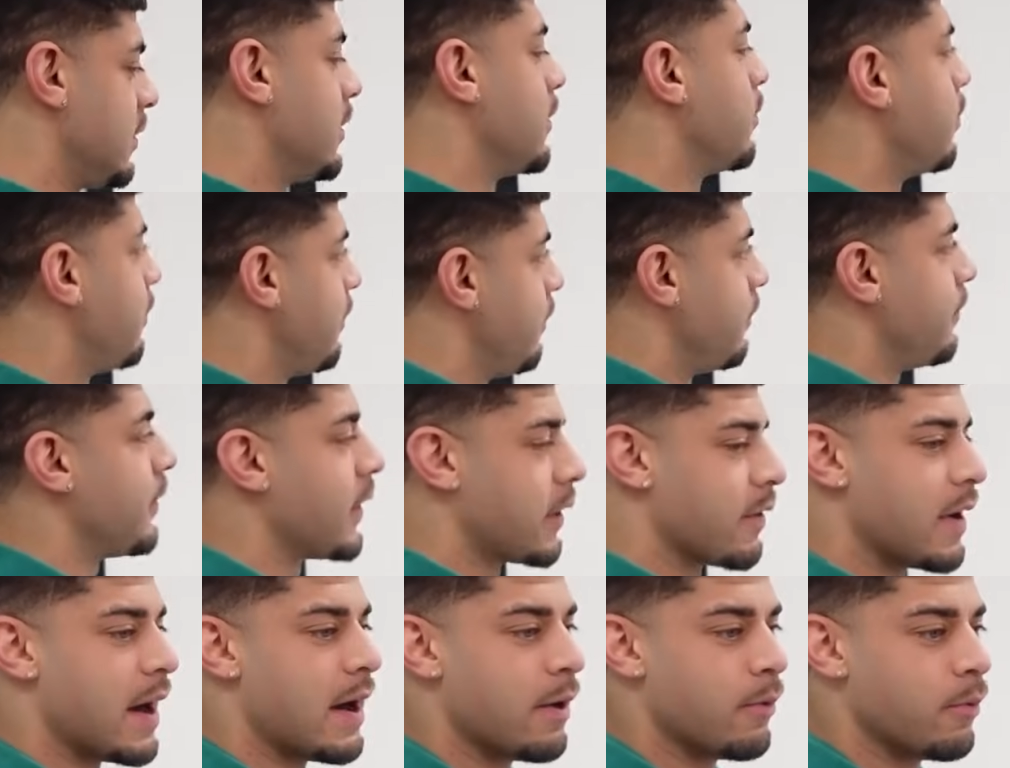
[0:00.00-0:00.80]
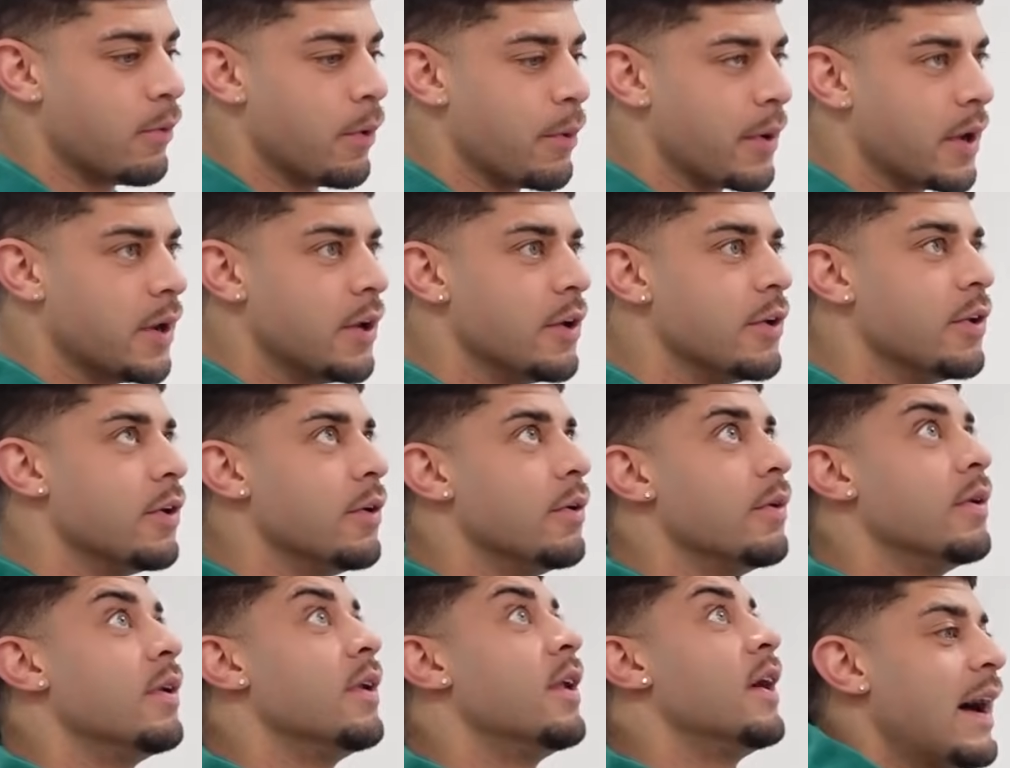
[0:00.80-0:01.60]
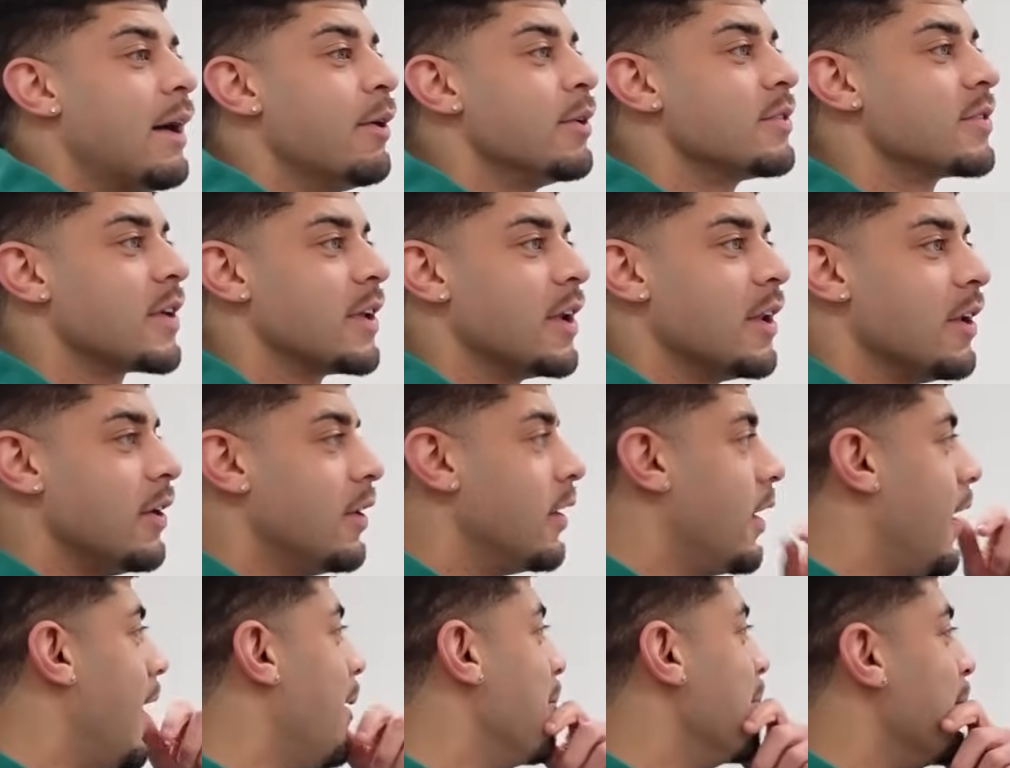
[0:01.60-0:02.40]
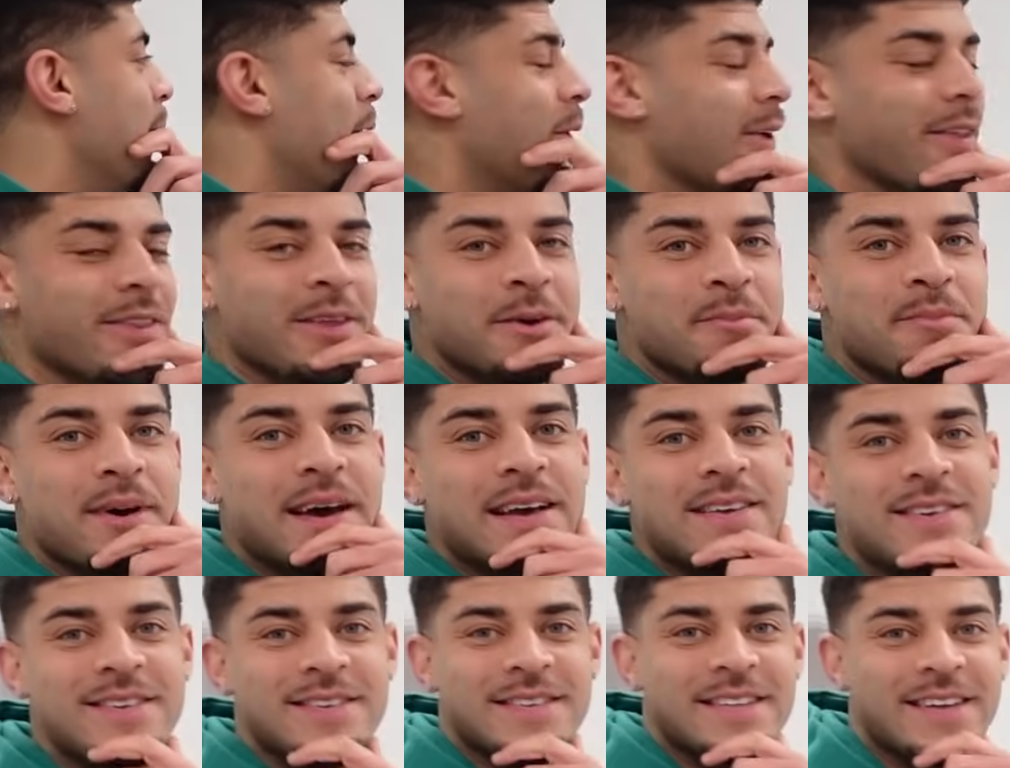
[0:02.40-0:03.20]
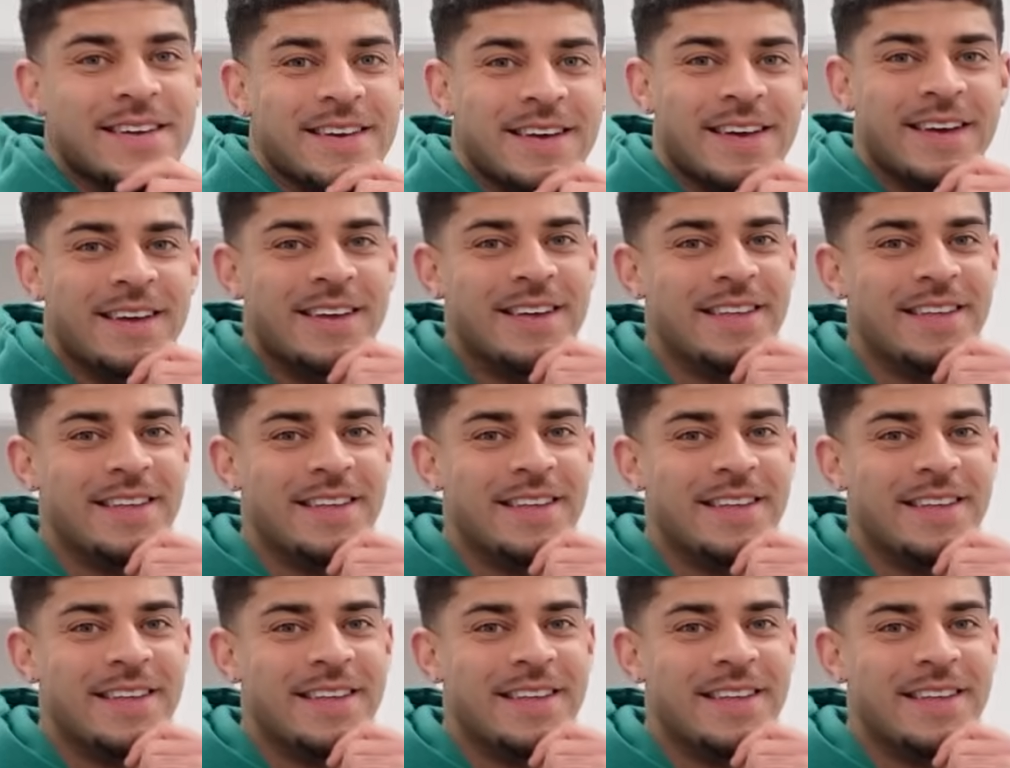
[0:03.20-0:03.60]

to figure out what we're going to do and how it's going to look. I'm not the best at